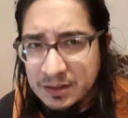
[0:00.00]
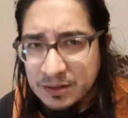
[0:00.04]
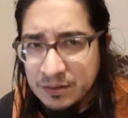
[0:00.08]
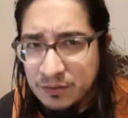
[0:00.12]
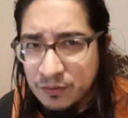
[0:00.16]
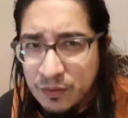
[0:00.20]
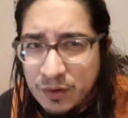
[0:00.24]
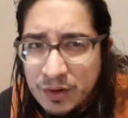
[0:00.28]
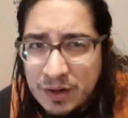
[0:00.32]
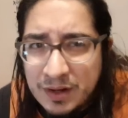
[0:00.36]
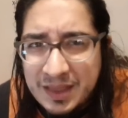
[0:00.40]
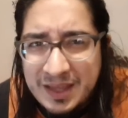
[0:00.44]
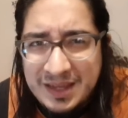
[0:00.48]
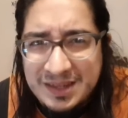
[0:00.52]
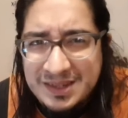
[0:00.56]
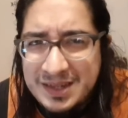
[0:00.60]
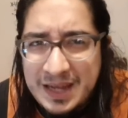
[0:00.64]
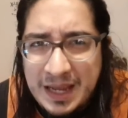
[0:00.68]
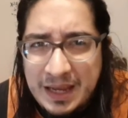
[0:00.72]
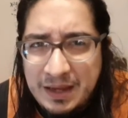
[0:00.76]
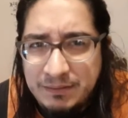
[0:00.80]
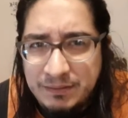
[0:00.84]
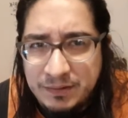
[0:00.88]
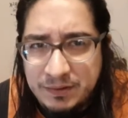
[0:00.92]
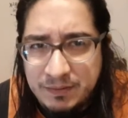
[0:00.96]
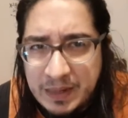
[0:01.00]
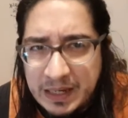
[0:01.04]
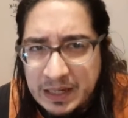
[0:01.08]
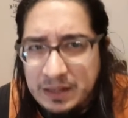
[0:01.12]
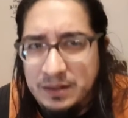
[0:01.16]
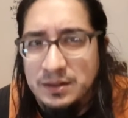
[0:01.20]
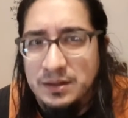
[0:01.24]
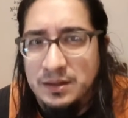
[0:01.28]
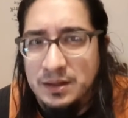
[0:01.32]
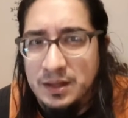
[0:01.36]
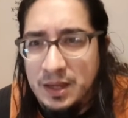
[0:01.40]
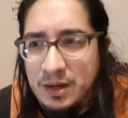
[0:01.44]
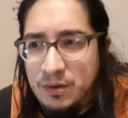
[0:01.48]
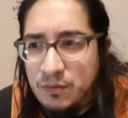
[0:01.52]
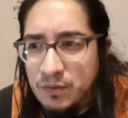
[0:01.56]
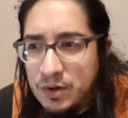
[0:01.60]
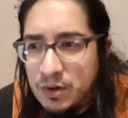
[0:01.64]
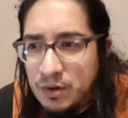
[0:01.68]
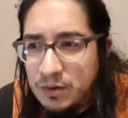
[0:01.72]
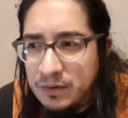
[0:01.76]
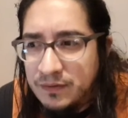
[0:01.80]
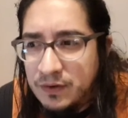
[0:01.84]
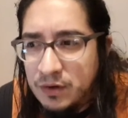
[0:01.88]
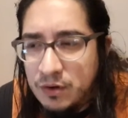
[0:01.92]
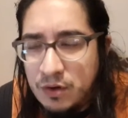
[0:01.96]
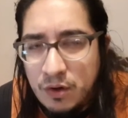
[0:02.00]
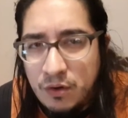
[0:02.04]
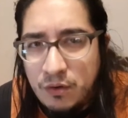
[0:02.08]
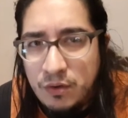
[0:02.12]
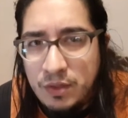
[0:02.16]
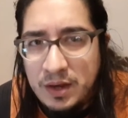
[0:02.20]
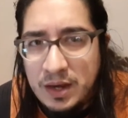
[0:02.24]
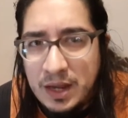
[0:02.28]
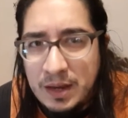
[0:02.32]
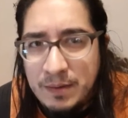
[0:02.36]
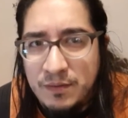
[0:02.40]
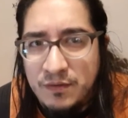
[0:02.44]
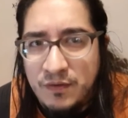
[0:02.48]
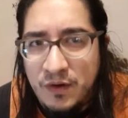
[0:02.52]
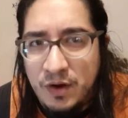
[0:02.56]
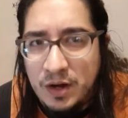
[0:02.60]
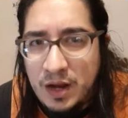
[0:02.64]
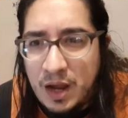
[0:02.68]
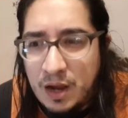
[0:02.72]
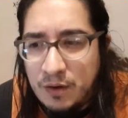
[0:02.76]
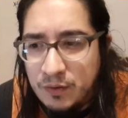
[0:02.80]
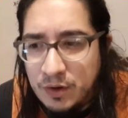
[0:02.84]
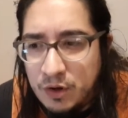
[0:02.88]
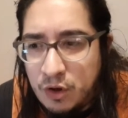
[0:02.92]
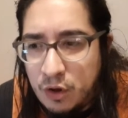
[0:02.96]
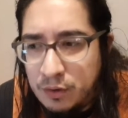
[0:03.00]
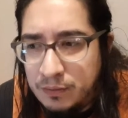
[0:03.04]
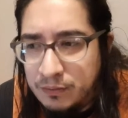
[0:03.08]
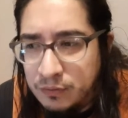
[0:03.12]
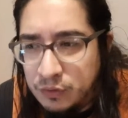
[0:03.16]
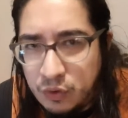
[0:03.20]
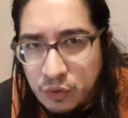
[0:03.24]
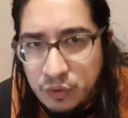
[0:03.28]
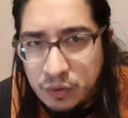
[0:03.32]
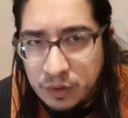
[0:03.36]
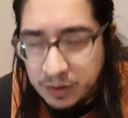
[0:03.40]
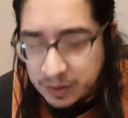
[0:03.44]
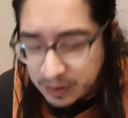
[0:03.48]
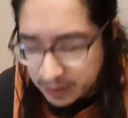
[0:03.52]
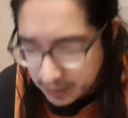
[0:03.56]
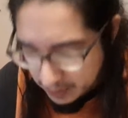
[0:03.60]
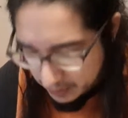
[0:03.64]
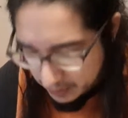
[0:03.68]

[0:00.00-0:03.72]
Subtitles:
What do these names mean? Like, we don't even know the name of our God. We call him Lord.